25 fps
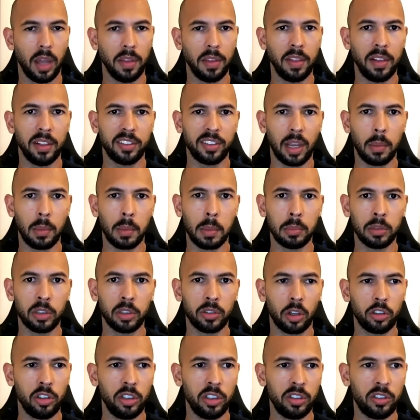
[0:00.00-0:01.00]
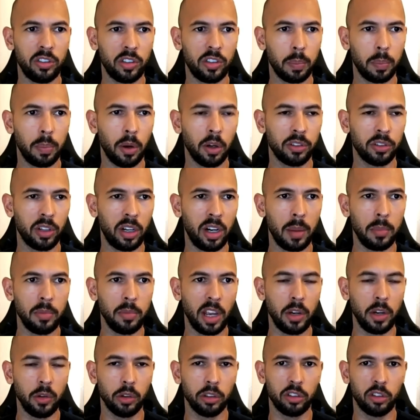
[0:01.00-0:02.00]
and then they say I'm a misogynistic person and I'm
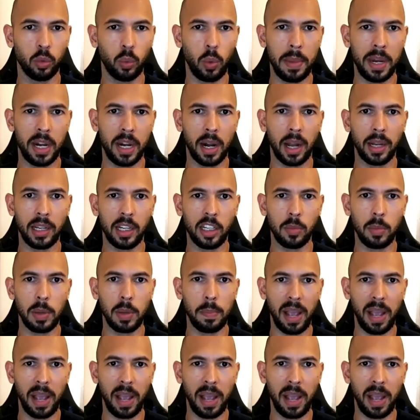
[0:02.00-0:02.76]
dangerous to women and I need to be